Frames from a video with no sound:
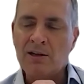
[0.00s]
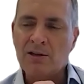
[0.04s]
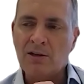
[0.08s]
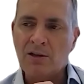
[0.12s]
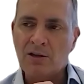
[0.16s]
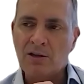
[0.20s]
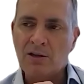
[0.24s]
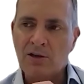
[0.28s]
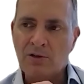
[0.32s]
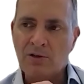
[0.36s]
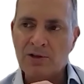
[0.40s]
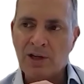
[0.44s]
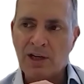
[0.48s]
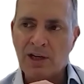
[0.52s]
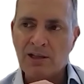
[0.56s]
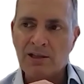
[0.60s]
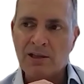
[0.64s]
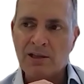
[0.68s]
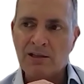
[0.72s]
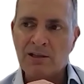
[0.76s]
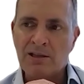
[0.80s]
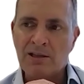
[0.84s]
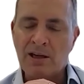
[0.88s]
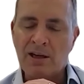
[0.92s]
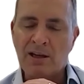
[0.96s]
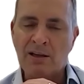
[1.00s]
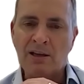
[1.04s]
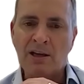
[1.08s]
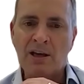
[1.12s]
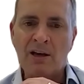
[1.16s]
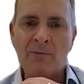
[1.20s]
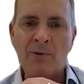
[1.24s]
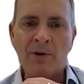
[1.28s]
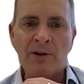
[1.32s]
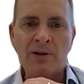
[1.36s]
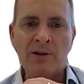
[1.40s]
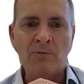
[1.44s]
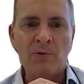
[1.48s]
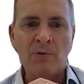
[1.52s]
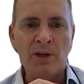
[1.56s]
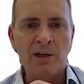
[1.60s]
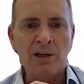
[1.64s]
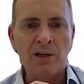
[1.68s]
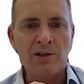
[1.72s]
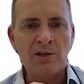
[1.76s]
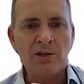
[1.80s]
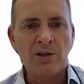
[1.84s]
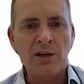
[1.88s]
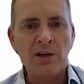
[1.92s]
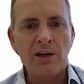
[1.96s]
contacted the government, and we
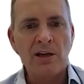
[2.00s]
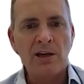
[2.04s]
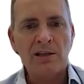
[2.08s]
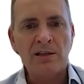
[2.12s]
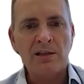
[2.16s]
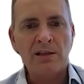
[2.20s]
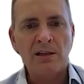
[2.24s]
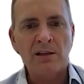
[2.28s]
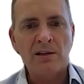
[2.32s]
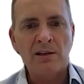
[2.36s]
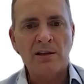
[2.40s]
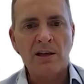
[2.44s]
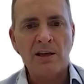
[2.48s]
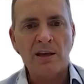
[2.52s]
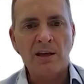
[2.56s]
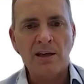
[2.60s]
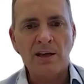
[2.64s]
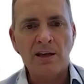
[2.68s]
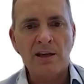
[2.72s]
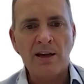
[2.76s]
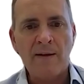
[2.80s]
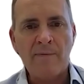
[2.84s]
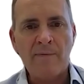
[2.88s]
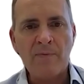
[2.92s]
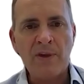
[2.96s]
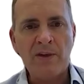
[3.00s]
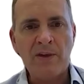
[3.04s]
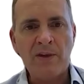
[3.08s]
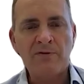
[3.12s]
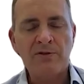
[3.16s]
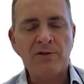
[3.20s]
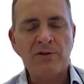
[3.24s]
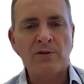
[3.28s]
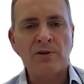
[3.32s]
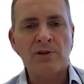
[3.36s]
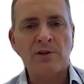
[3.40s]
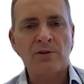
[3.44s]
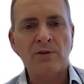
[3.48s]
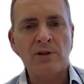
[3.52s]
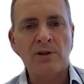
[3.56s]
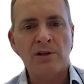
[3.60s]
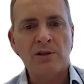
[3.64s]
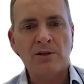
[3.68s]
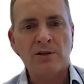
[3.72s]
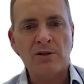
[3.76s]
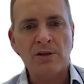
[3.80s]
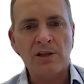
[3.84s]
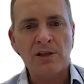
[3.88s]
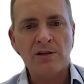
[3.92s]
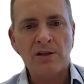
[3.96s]
initiated the Infrastructure
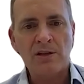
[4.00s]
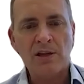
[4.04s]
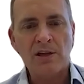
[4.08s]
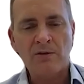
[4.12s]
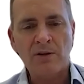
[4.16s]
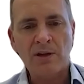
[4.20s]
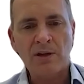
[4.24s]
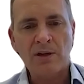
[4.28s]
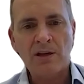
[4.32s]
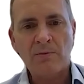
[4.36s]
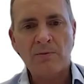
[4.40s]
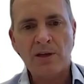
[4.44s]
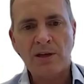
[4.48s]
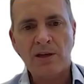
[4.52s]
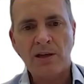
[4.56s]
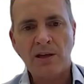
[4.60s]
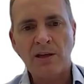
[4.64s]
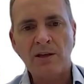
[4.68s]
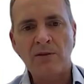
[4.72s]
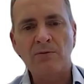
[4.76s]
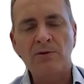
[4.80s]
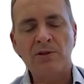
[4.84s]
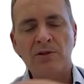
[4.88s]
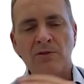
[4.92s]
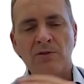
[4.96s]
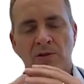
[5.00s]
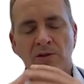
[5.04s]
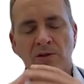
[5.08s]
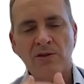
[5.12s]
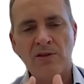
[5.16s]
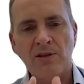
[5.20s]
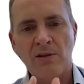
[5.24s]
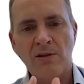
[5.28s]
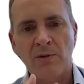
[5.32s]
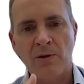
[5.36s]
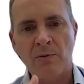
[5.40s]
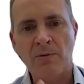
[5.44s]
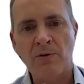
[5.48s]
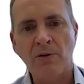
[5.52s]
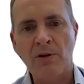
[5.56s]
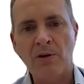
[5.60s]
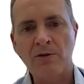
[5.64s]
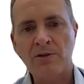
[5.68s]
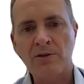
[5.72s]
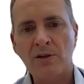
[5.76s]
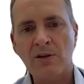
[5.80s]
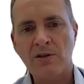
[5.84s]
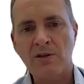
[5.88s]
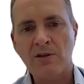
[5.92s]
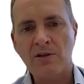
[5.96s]
Industry Steering Committee, which was a similar
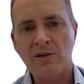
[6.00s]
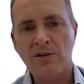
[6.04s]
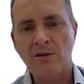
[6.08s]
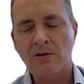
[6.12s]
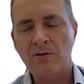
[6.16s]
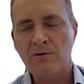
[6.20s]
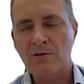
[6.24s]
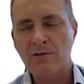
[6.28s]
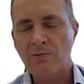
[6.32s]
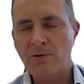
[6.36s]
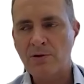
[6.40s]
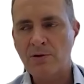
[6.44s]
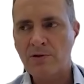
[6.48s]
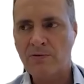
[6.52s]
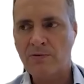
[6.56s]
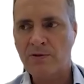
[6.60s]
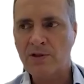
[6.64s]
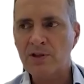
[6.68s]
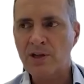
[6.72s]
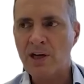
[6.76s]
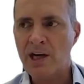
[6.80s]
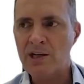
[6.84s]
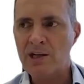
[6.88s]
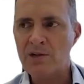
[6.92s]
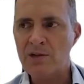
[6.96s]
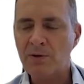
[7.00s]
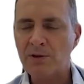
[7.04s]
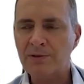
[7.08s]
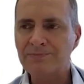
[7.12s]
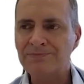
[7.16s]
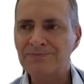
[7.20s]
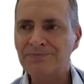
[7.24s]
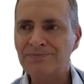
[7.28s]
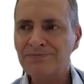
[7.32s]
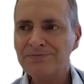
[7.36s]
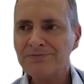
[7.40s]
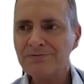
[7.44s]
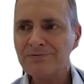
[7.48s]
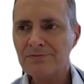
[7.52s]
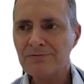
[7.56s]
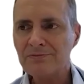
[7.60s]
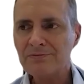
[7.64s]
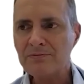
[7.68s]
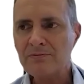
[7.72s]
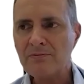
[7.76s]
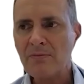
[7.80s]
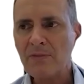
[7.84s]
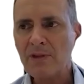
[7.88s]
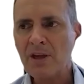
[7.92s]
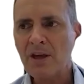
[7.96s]
process to push for change. But
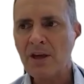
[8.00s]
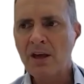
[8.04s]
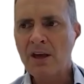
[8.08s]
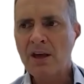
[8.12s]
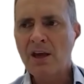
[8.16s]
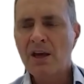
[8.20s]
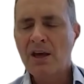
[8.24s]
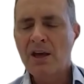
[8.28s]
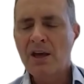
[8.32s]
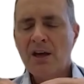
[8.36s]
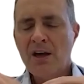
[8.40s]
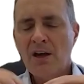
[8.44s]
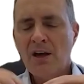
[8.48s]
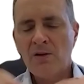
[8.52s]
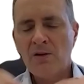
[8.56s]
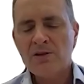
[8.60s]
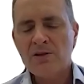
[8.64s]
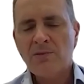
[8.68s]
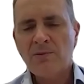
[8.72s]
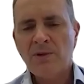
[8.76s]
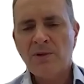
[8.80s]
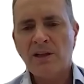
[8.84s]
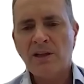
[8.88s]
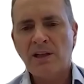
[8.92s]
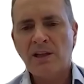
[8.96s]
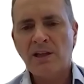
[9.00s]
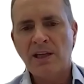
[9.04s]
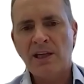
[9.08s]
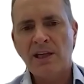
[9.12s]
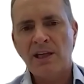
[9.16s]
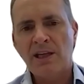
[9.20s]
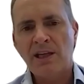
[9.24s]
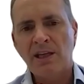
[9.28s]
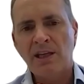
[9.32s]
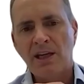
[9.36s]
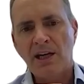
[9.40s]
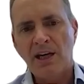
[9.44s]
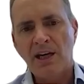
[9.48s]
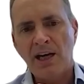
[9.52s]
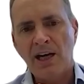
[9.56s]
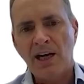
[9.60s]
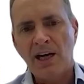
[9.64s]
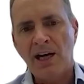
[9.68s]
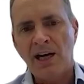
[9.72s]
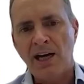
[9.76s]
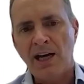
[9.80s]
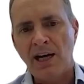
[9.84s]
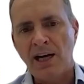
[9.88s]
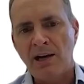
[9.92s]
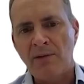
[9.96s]
ultimately,
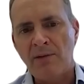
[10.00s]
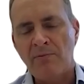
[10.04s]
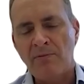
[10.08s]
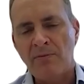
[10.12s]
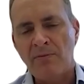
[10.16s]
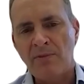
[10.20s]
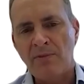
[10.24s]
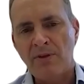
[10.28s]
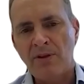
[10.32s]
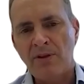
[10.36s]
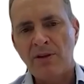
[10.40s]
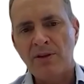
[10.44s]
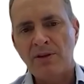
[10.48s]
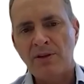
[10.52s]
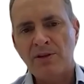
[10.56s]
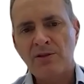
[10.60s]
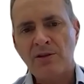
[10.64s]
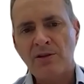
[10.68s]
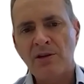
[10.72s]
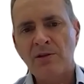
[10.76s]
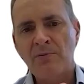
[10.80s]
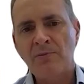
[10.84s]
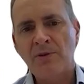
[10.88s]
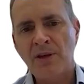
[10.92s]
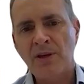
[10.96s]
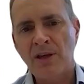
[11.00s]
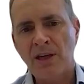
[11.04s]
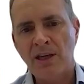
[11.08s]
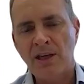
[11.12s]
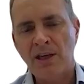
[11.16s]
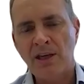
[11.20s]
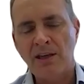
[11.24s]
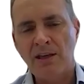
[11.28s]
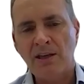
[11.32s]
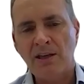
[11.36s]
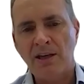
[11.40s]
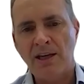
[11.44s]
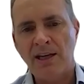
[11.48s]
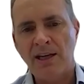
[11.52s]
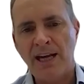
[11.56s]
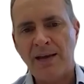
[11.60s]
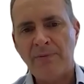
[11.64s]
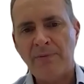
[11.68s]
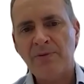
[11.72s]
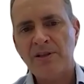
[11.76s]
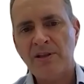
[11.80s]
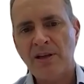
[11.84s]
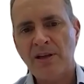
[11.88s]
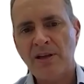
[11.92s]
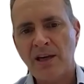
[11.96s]
there's got to be an
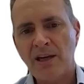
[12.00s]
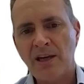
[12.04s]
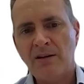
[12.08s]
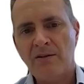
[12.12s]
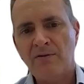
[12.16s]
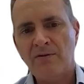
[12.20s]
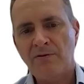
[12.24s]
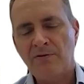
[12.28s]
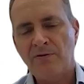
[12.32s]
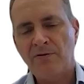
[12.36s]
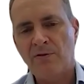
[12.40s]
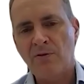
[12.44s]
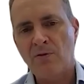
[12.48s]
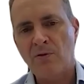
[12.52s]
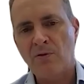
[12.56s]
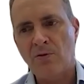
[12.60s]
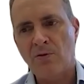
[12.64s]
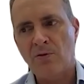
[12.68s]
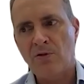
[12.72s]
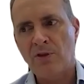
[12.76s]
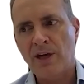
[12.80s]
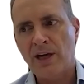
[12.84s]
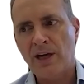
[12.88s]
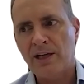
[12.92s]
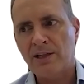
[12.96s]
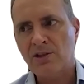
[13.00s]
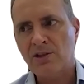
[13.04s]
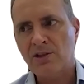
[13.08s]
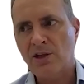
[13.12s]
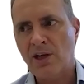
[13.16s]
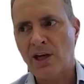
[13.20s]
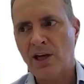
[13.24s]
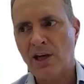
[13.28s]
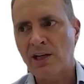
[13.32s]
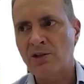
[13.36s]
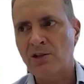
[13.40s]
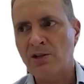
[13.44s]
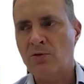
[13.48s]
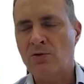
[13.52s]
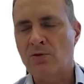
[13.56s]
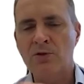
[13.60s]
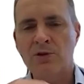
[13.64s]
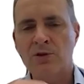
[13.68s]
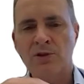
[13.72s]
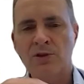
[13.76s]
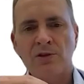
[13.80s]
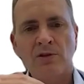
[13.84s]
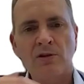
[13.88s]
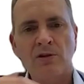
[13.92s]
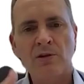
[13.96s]
appetite for that change, or
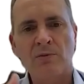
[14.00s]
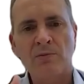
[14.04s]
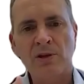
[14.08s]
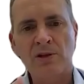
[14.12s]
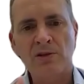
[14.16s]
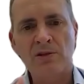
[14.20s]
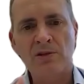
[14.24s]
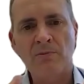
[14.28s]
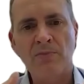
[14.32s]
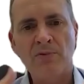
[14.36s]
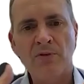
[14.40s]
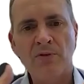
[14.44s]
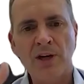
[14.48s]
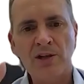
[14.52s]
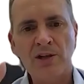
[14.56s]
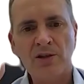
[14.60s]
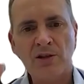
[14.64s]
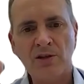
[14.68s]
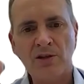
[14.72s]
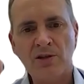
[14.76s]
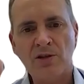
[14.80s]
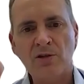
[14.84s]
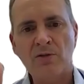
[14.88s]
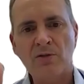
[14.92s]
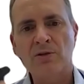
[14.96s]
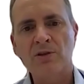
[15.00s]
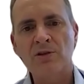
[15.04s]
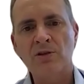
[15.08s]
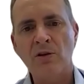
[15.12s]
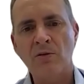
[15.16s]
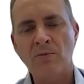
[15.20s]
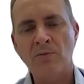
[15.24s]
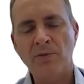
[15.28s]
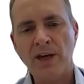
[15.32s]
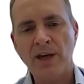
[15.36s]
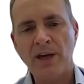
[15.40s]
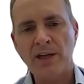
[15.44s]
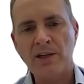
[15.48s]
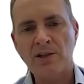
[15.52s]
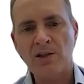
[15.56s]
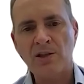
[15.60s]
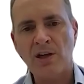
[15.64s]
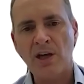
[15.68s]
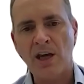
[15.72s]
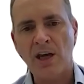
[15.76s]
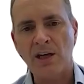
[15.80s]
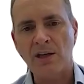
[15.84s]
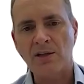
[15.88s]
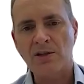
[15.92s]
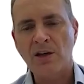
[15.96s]
there's got to be some pressure to adopt that
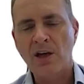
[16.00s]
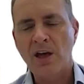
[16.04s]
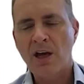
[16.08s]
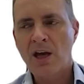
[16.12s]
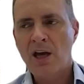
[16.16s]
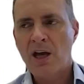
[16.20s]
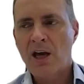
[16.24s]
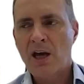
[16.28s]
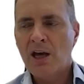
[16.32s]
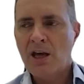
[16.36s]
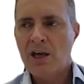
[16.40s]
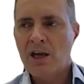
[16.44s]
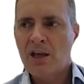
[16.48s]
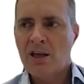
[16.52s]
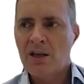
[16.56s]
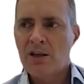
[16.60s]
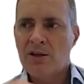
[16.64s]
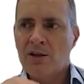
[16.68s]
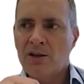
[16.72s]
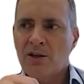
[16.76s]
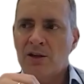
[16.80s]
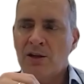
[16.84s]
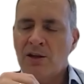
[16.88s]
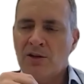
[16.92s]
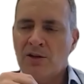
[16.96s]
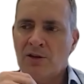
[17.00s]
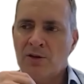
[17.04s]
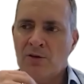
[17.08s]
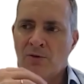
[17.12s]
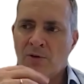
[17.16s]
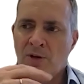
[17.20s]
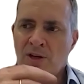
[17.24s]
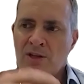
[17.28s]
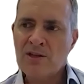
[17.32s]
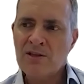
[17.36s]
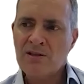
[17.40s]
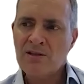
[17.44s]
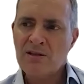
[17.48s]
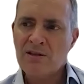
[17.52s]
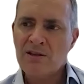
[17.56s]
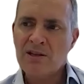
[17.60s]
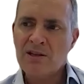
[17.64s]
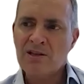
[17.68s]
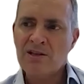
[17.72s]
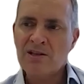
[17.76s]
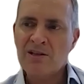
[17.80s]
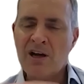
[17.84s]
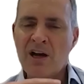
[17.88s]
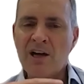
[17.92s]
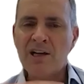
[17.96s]
change. There's
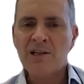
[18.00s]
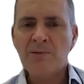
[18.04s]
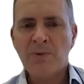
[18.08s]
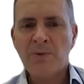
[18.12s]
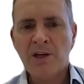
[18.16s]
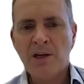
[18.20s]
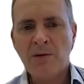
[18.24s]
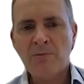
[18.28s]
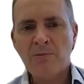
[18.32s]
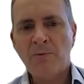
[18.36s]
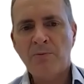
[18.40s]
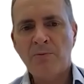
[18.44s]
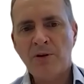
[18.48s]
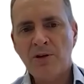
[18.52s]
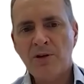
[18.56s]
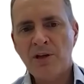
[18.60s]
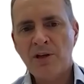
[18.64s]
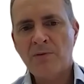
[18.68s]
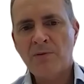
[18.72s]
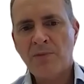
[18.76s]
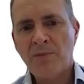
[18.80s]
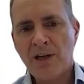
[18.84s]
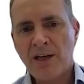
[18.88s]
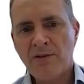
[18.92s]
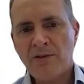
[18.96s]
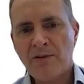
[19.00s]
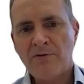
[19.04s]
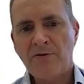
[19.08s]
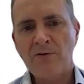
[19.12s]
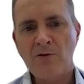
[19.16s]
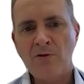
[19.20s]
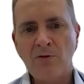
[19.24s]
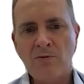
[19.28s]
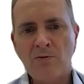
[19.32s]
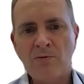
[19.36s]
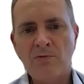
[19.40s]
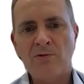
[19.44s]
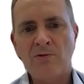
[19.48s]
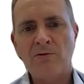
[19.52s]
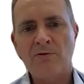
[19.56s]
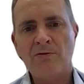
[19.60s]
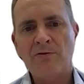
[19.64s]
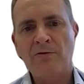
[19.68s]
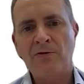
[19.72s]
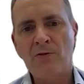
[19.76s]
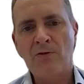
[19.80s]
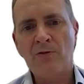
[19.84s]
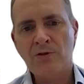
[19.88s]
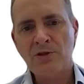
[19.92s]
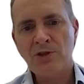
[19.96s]
starting to become a burning platform
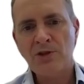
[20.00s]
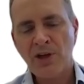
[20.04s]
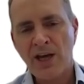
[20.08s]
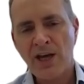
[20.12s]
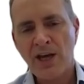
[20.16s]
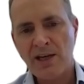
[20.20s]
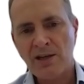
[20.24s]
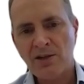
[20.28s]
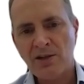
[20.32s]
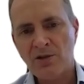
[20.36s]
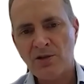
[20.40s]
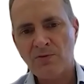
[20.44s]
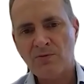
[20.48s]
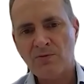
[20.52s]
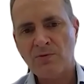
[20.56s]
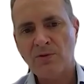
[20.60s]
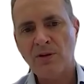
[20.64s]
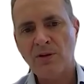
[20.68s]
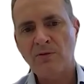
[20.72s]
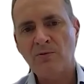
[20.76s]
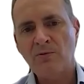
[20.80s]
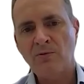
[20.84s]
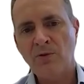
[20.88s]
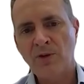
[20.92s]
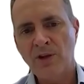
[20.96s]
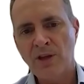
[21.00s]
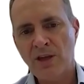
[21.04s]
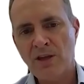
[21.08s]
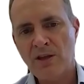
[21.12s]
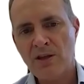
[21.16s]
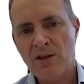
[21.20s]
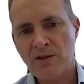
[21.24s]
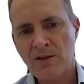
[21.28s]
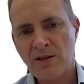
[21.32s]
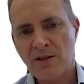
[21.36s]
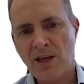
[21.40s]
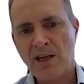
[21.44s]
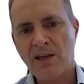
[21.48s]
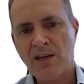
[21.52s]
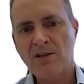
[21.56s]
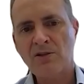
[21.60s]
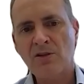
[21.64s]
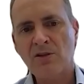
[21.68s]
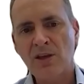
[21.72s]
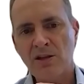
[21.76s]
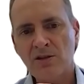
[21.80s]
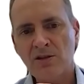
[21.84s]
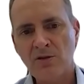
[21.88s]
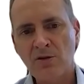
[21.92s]
for change within the state, so that's